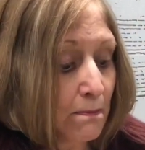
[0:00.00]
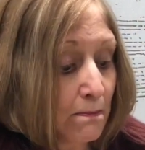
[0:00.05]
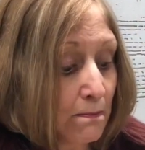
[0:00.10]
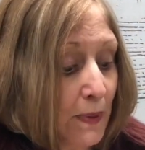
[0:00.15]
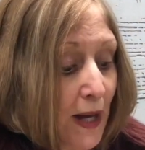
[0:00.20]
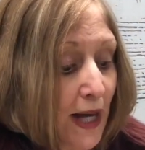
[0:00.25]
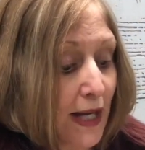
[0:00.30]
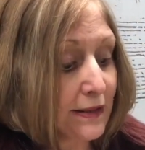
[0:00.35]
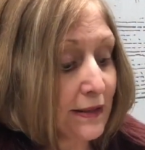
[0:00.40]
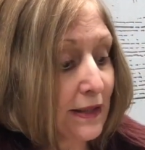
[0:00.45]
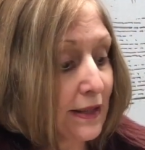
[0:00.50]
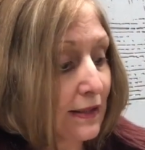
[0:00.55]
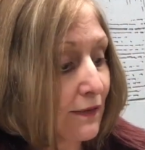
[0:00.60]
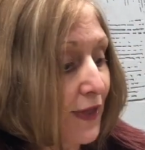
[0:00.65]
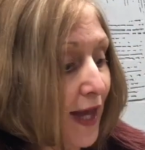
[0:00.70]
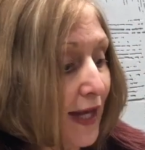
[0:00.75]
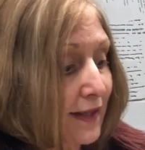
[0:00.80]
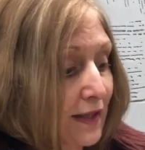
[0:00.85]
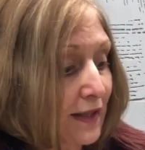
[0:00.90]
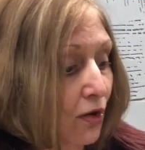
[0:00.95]
but
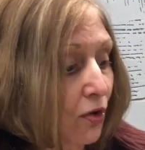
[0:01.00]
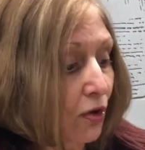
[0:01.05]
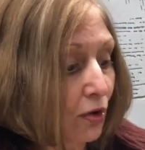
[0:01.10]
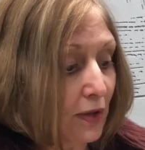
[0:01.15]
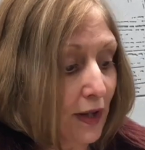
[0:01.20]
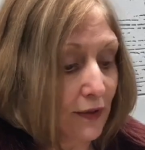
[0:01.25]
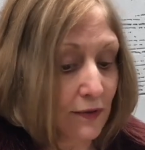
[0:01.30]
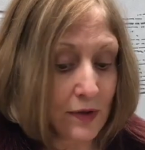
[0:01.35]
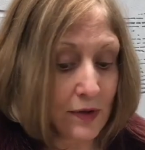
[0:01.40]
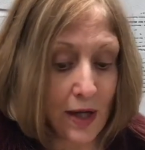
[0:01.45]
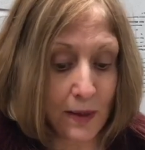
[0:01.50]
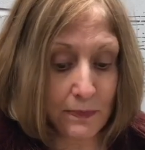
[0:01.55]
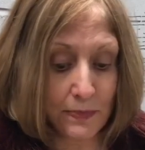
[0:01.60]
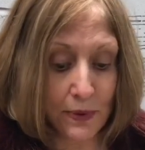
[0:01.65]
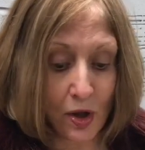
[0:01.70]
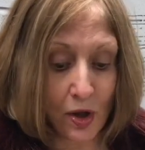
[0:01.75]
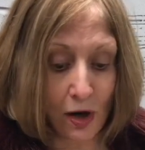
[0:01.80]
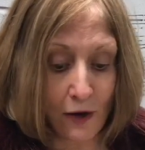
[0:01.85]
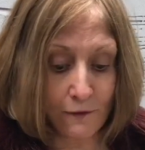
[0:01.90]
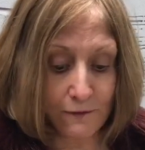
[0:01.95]
that's a whole other cup of
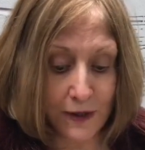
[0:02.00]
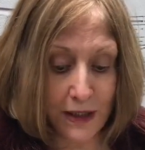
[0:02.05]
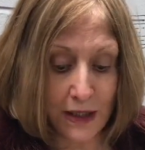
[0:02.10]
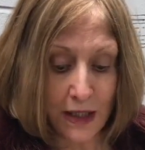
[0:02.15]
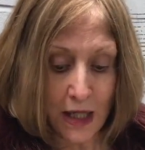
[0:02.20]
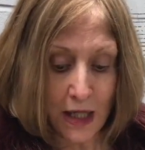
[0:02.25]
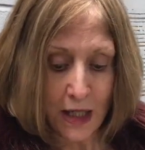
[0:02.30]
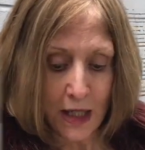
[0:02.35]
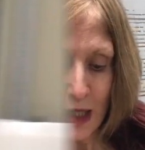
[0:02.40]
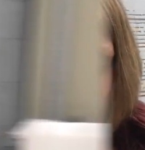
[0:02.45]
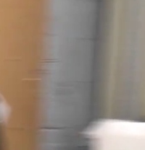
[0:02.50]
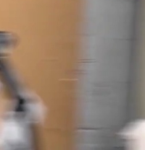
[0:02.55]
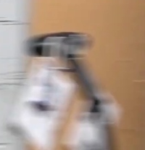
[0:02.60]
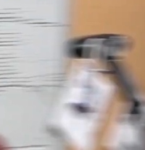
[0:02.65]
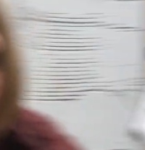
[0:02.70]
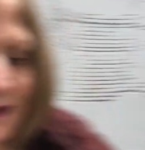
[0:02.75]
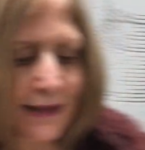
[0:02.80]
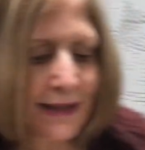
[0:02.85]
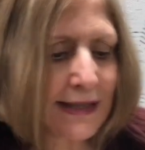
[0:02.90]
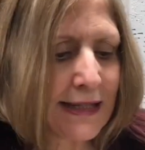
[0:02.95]
coffee.
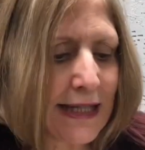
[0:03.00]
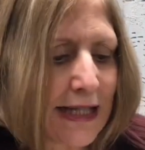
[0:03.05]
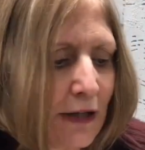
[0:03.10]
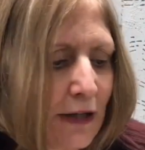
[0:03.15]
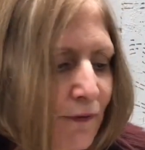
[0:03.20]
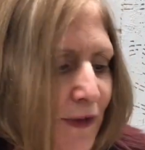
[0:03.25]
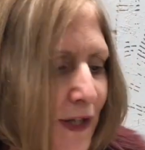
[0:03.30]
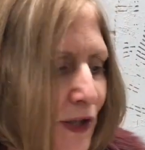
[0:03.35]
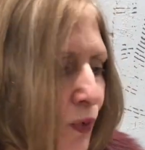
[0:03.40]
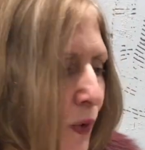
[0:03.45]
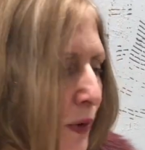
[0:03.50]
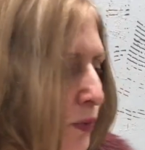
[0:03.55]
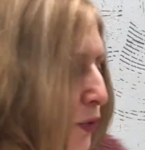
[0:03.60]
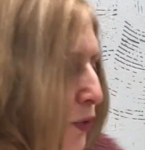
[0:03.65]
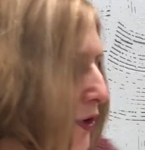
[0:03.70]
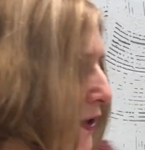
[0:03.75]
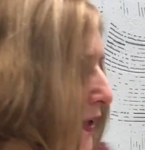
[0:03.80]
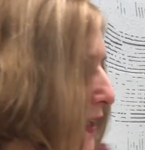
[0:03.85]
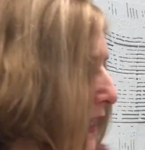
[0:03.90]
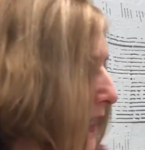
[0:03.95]
Let's see if this one will
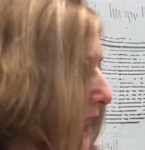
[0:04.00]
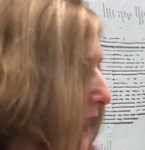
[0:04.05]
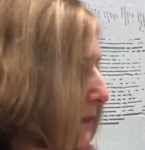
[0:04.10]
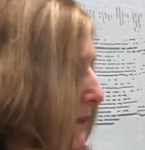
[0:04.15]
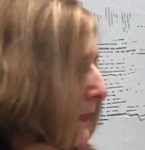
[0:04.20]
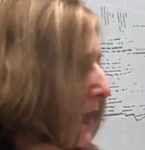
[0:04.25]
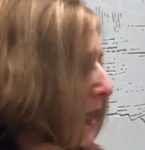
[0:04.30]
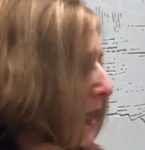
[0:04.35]
steam.